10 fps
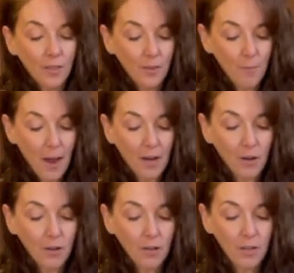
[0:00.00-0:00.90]
the
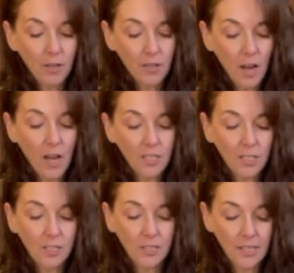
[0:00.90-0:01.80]
macro gnache
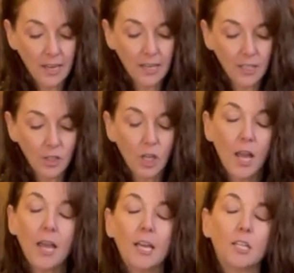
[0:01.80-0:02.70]
stage
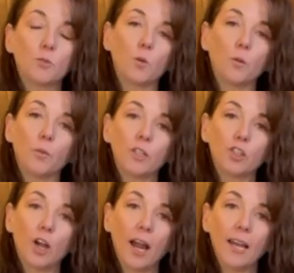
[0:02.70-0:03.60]
is when we
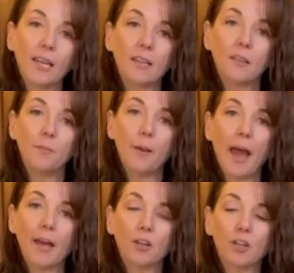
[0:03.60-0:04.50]
try to get the
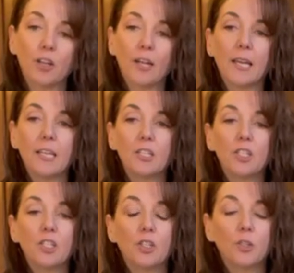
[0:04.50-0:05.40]
batter
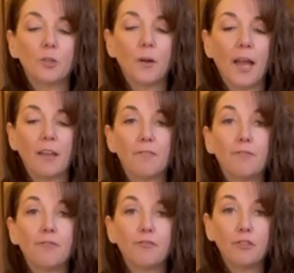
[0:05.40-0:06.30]
into a
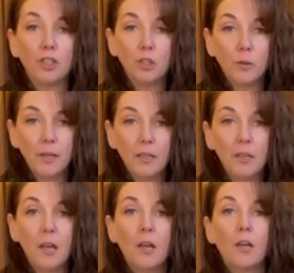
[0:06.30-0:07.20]
fluid
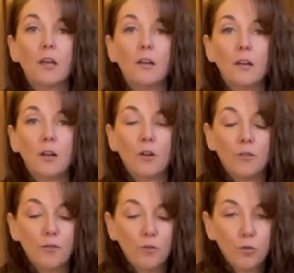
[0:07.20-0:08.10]

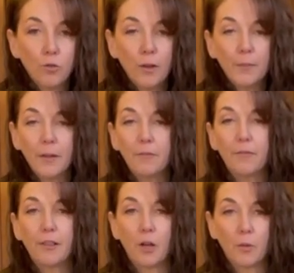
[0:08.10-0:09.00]
ribbon
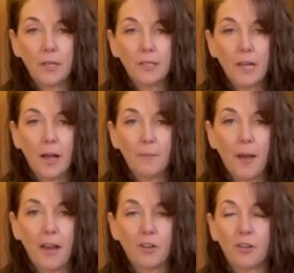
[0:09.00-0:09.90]
flowing type
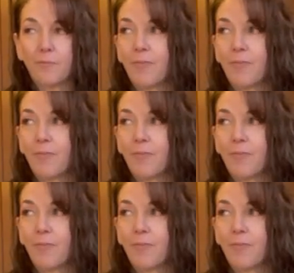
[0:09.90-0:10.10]
batter.